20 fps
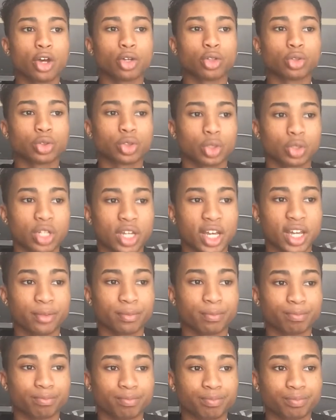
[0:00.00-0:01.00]
So
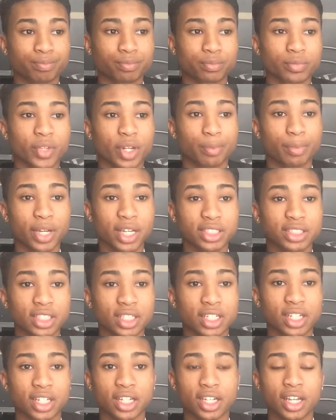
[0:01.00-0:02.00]
then
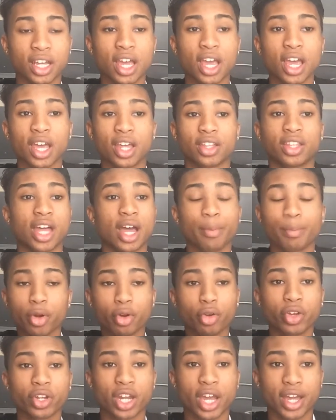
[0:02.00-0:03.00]
basically that
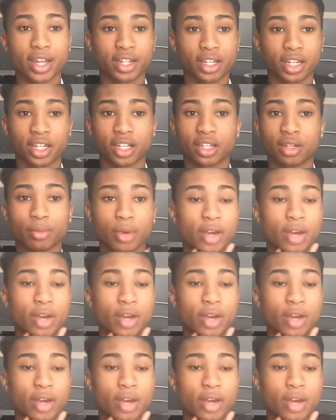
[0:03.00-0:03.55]
period ended.